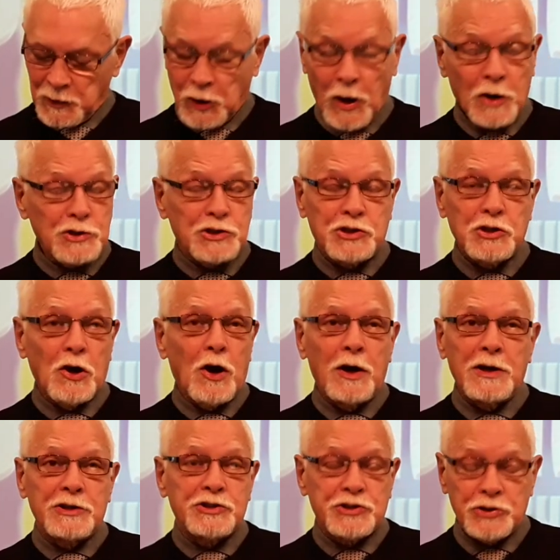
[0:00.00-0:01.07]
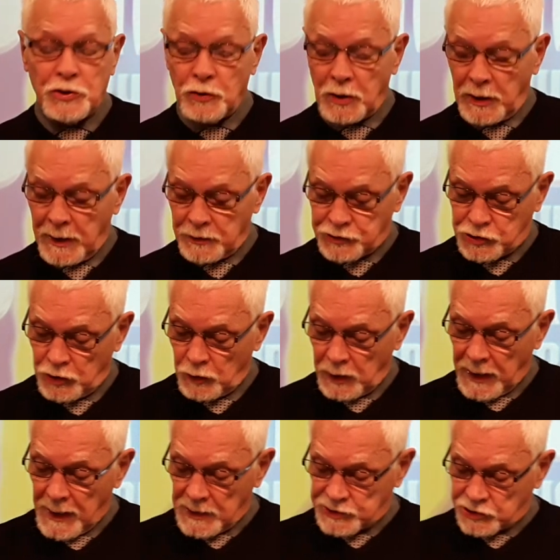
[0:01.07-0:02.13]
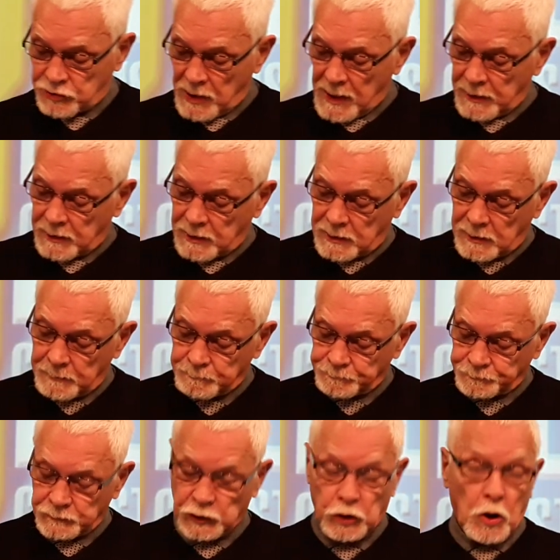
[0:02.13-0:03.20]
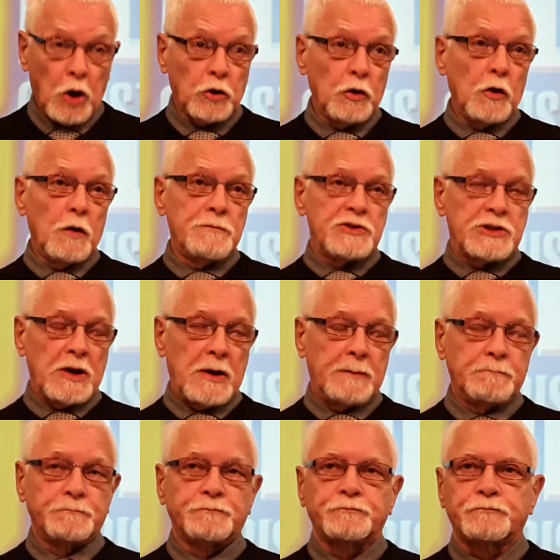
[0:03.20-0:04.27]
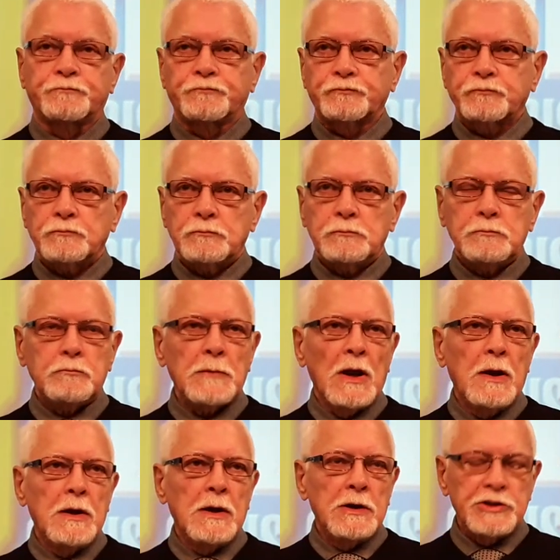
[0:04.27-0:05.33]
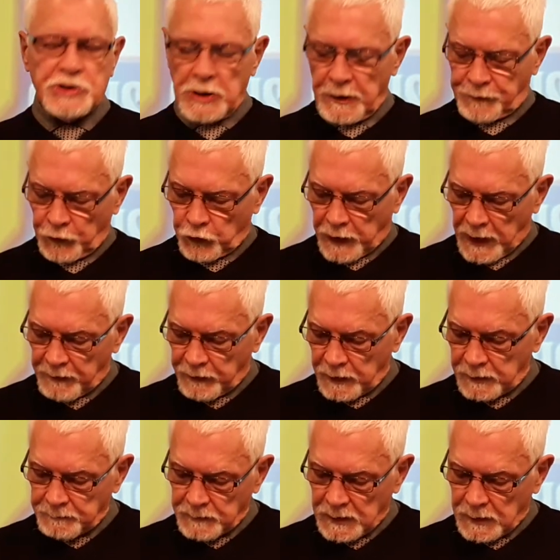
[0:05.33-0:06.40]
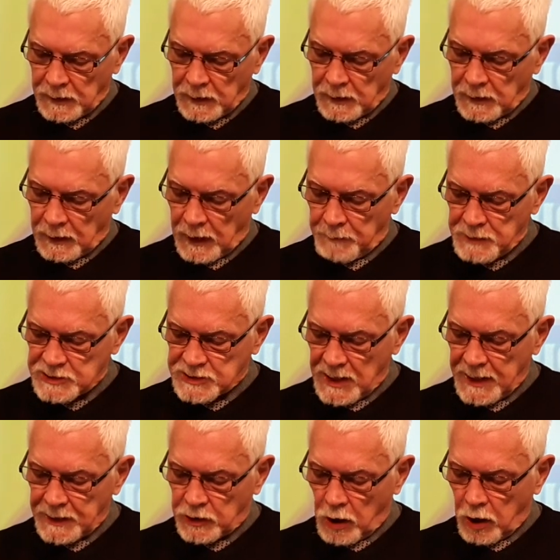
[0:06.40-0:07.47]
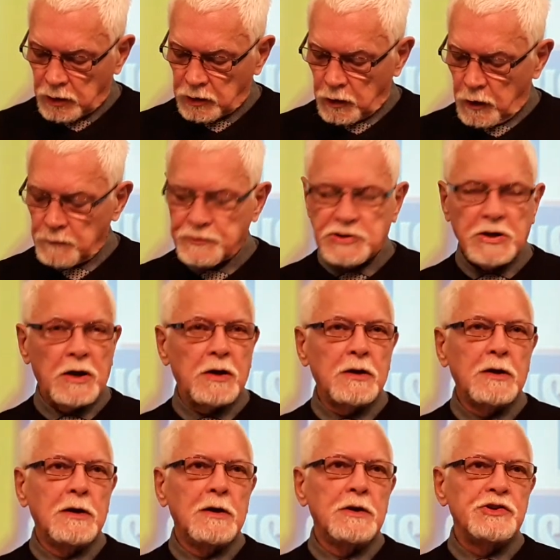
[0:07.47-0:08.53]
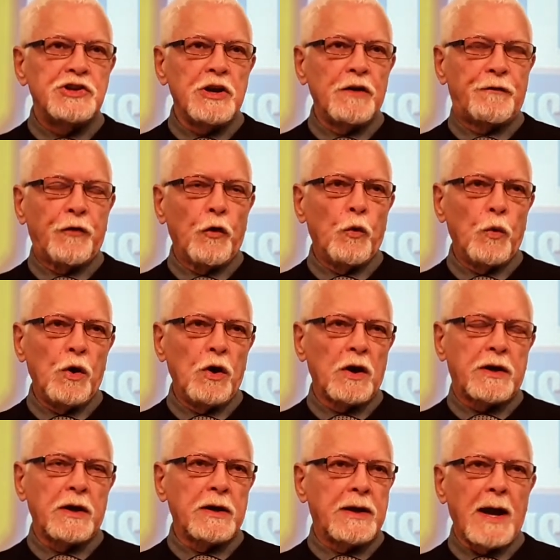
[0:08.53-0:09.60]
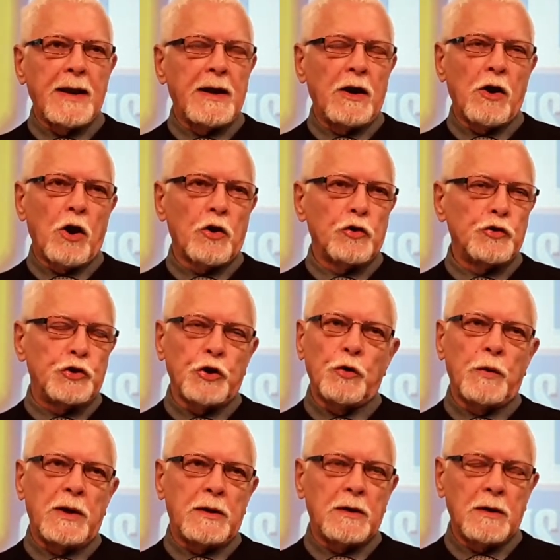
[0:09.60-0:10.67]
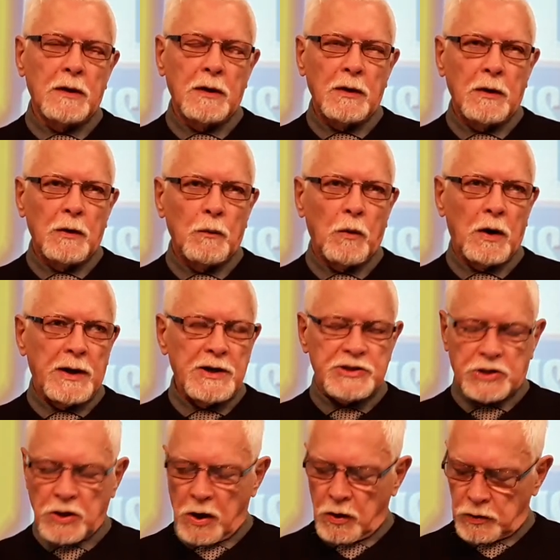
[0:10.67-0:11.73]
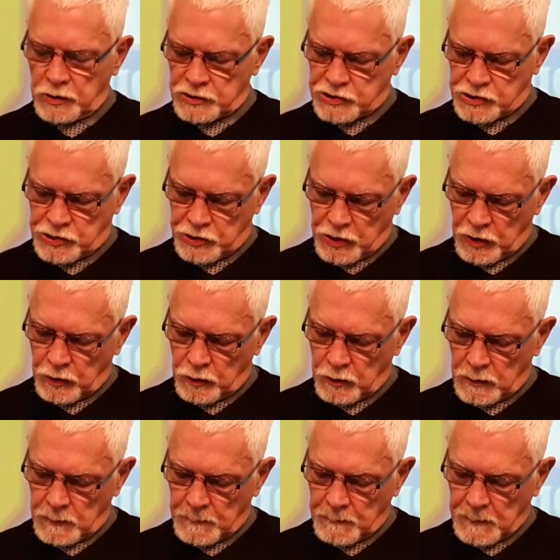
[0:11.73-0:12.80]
God's joy is truly our strength. God loves a cheerful giver. Let me say, God loves a cheerful worker, getting on and doing what he's called us to do.